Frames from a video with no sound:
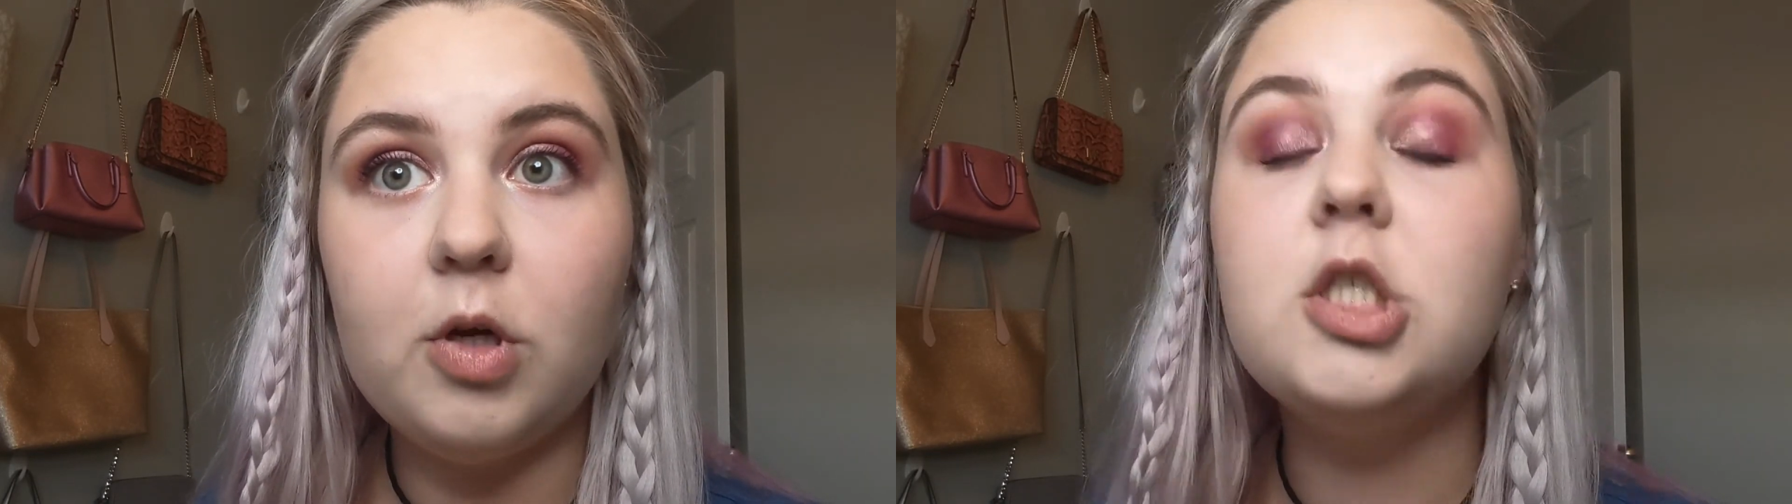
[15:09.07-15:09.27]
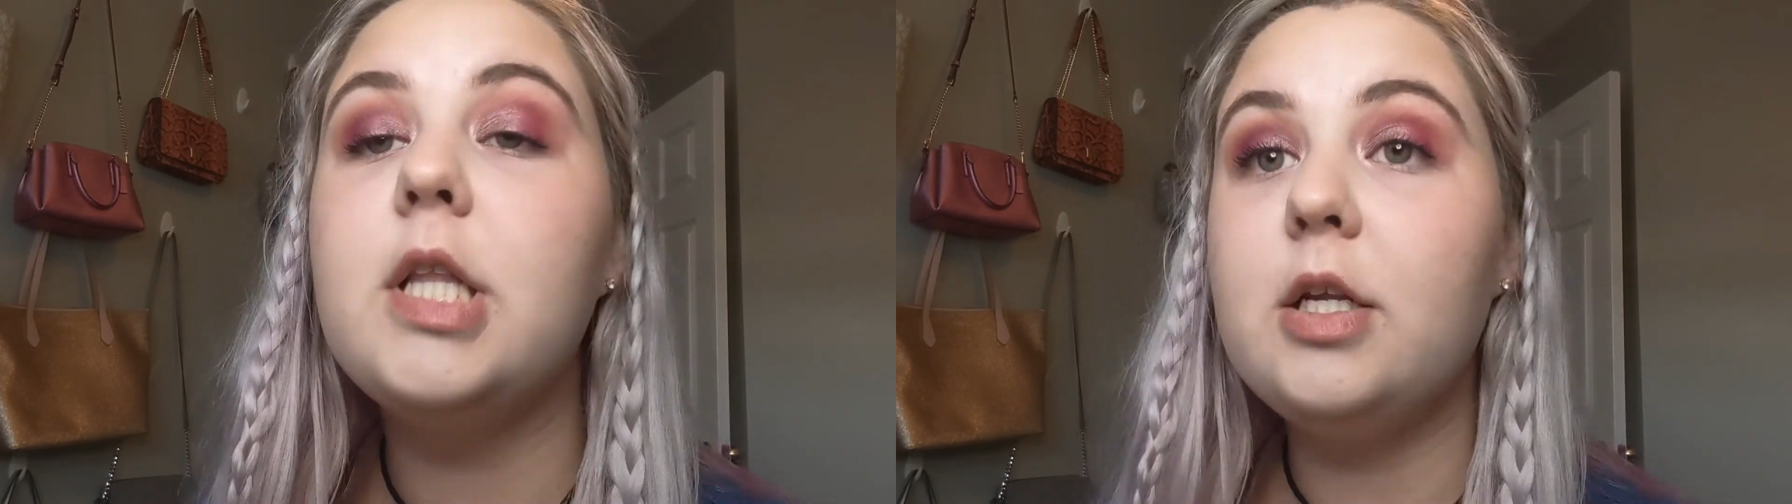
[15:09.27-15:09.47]

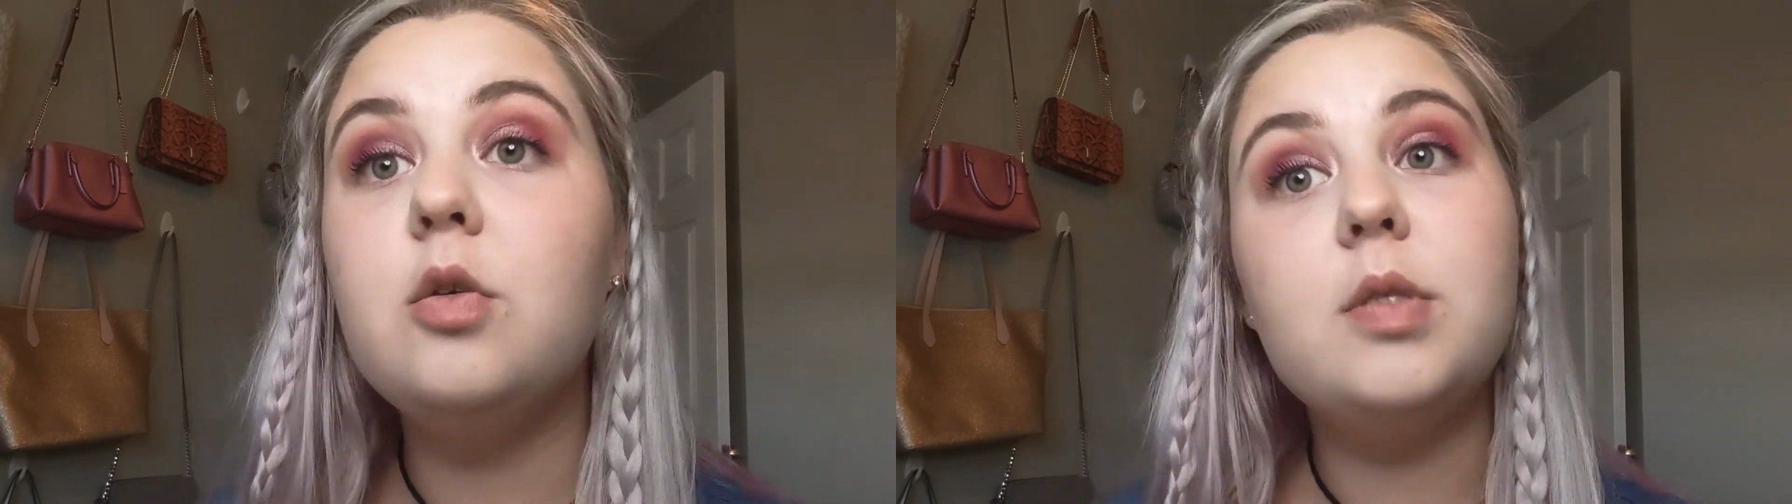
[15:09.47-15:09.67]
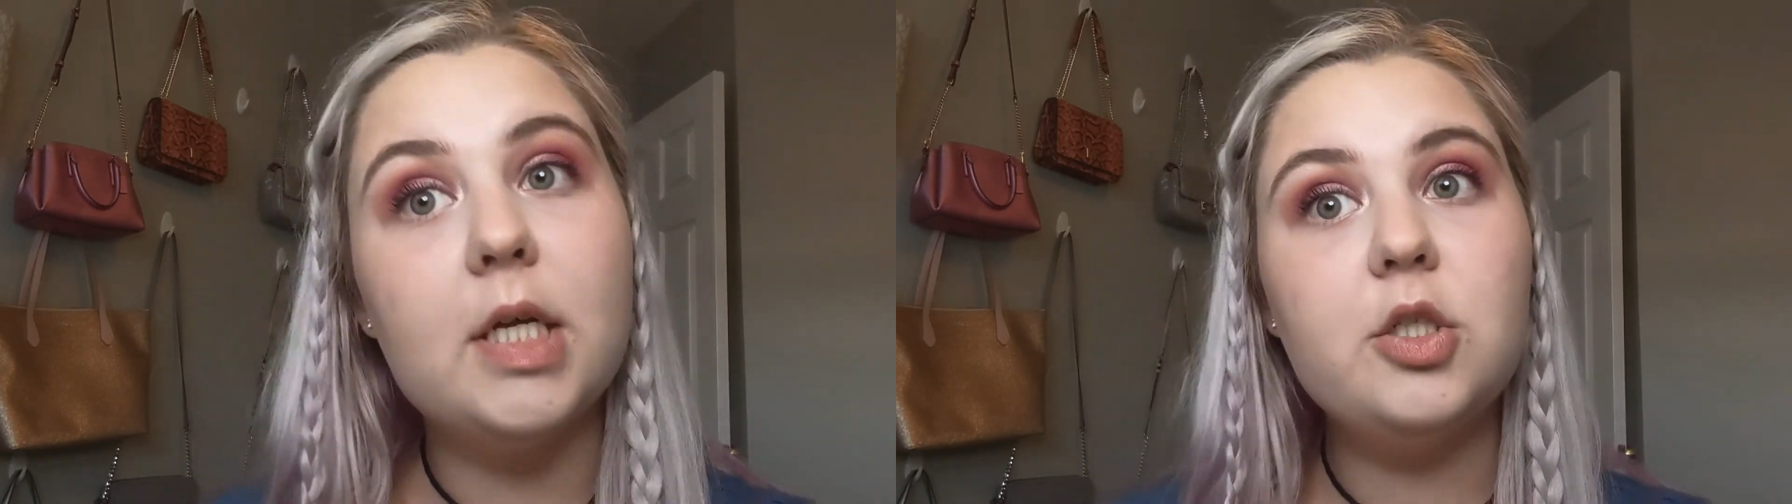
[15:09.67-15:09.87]
which they
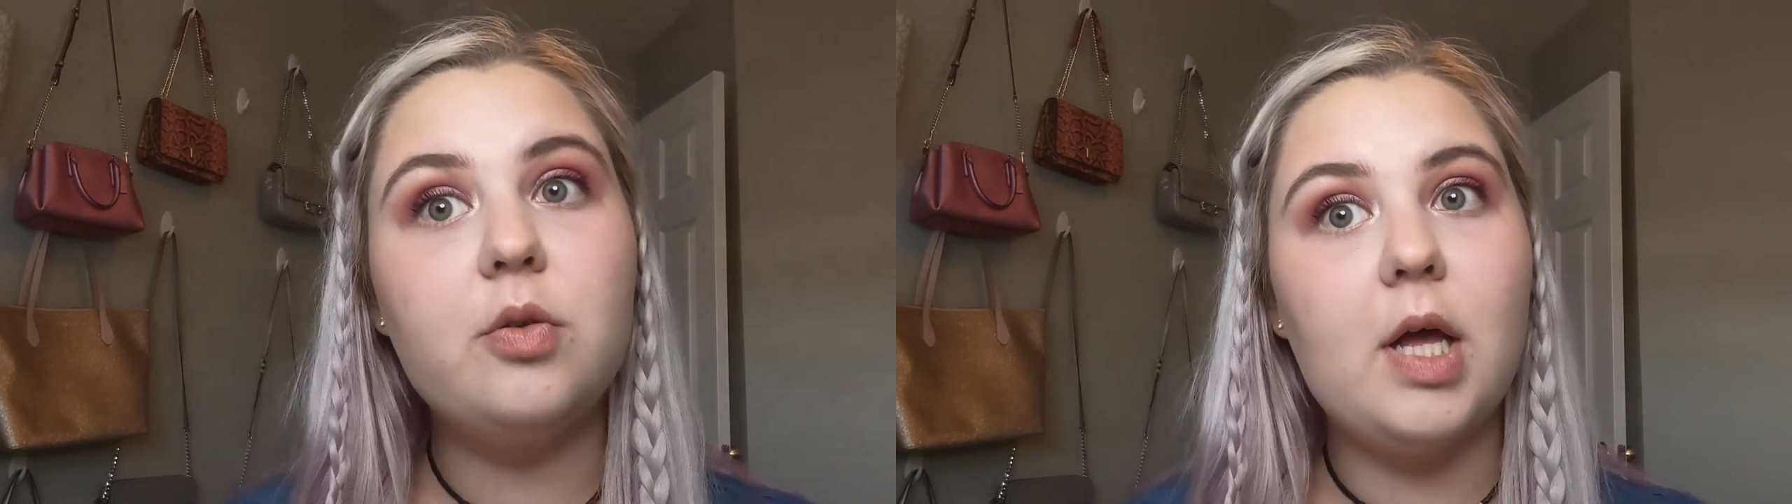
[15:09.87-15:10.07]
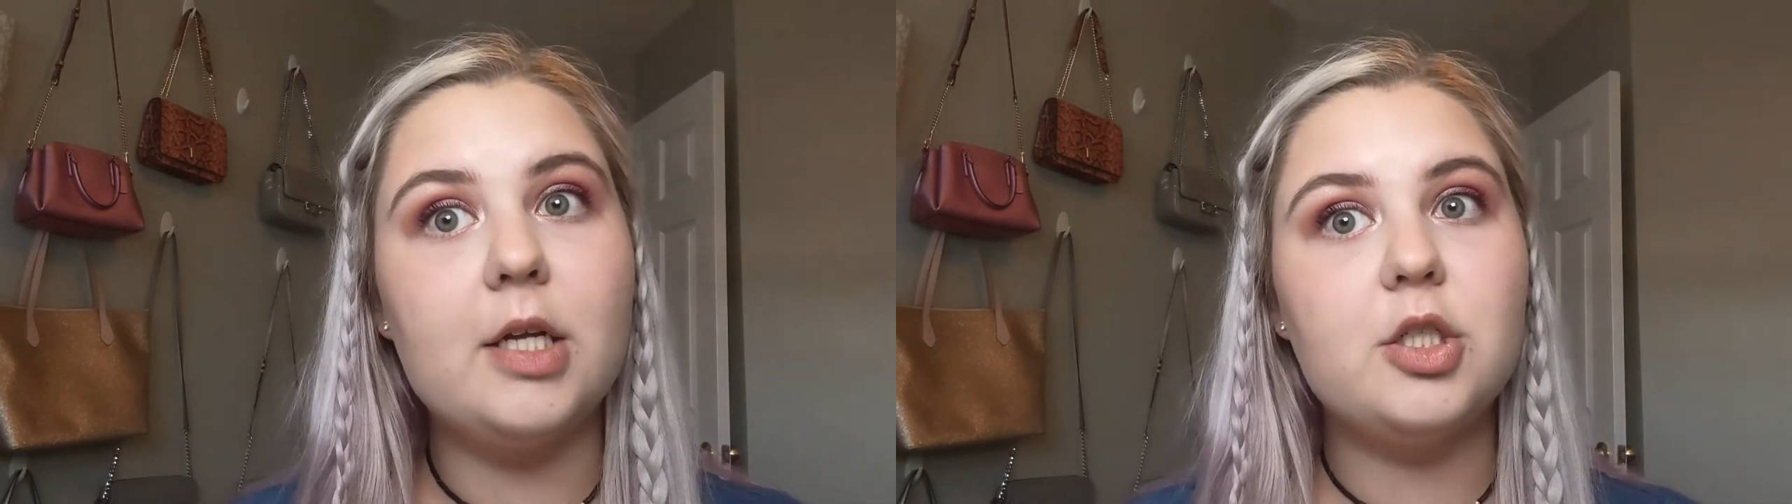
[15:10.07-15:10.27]
do send
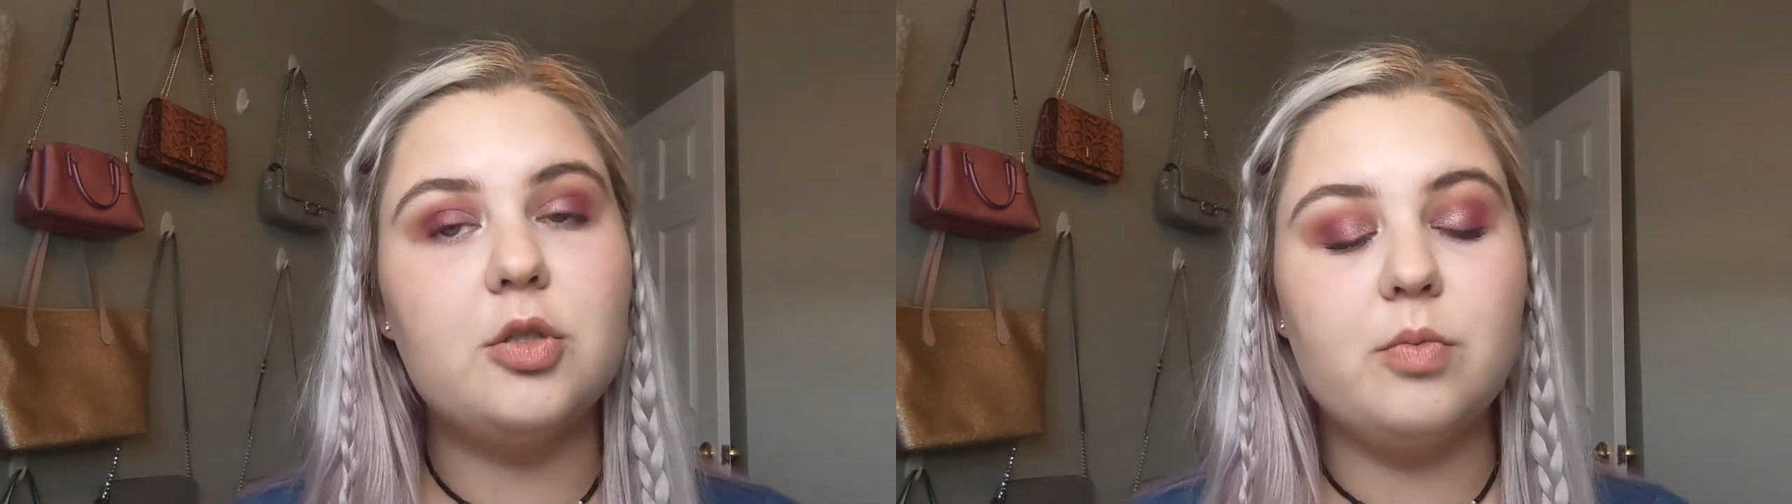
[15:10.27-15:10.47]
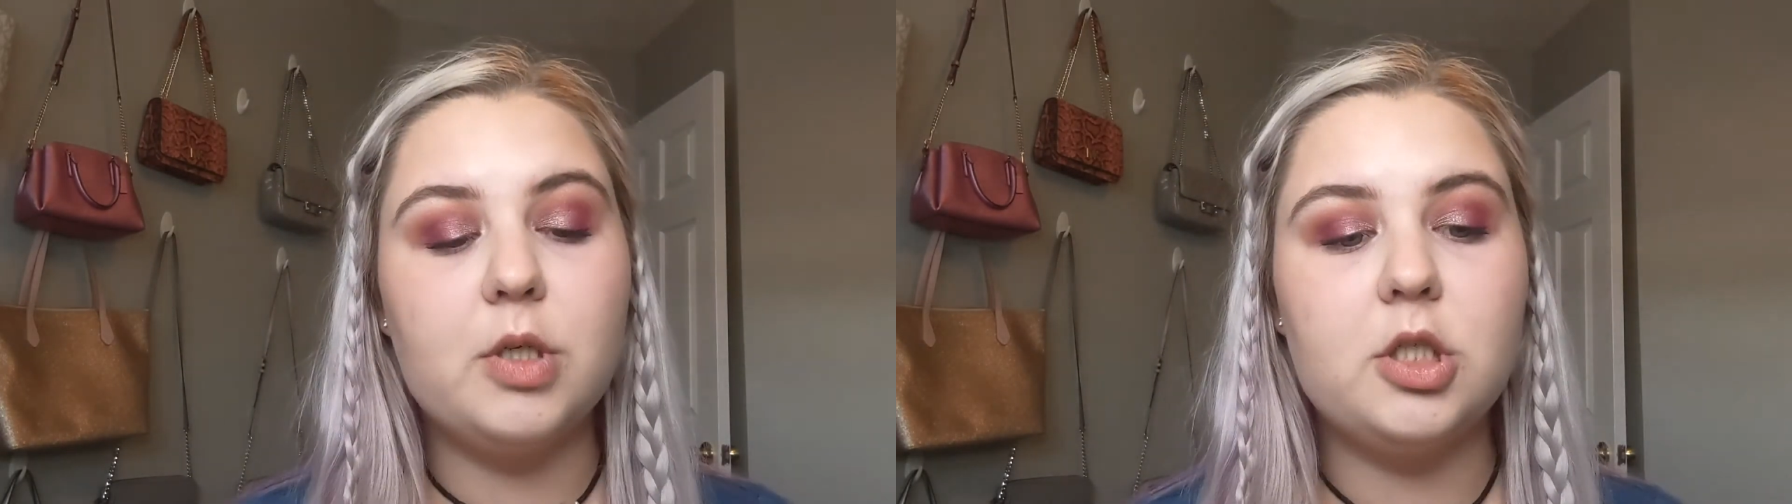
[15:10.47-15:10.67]
you
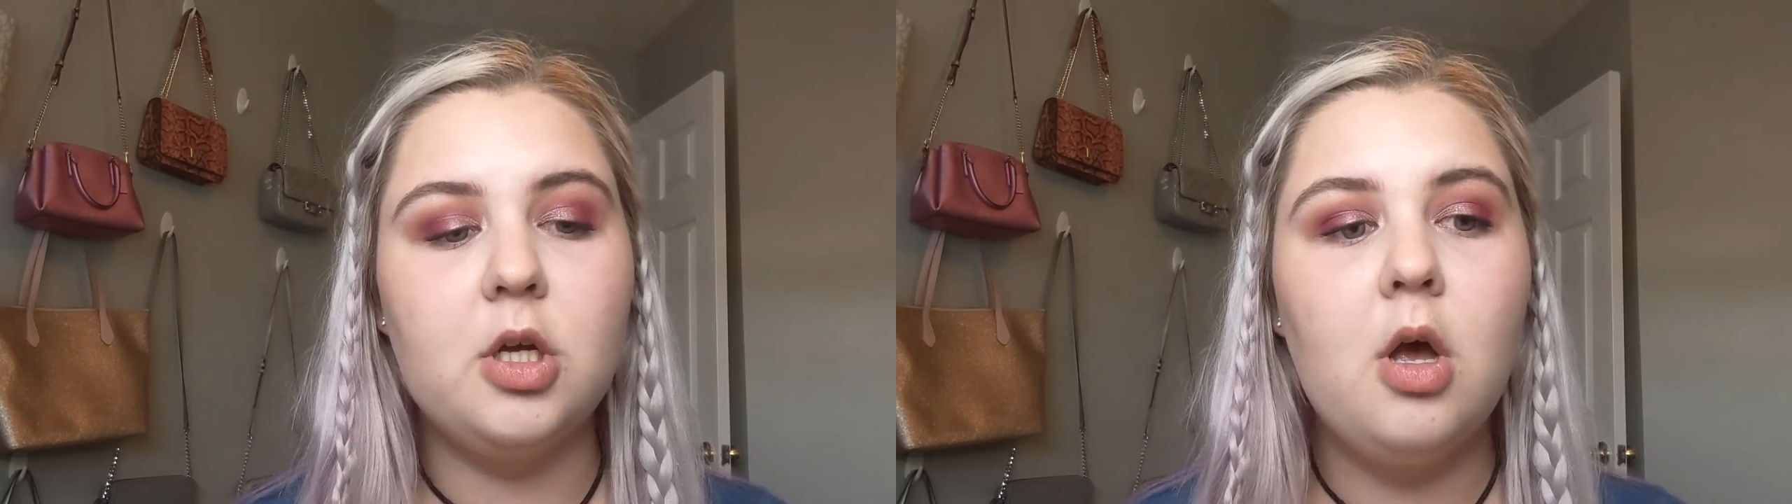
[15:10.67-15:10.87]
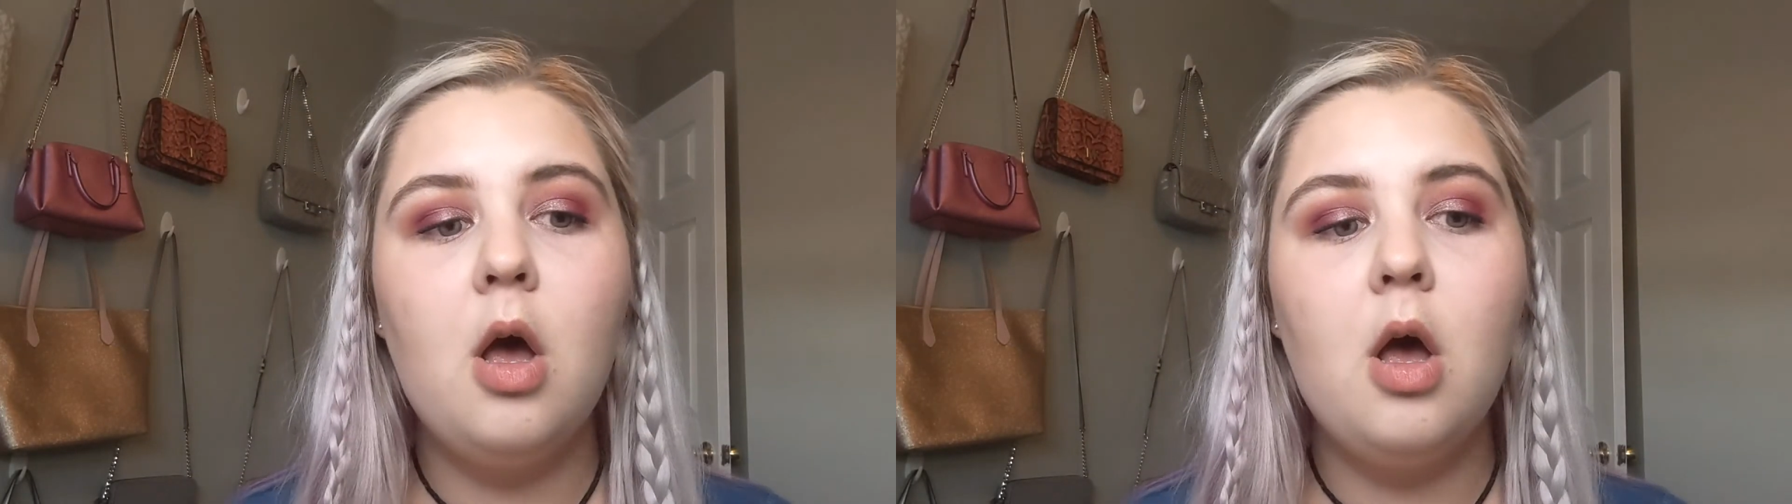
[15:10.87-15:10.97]
lashes, which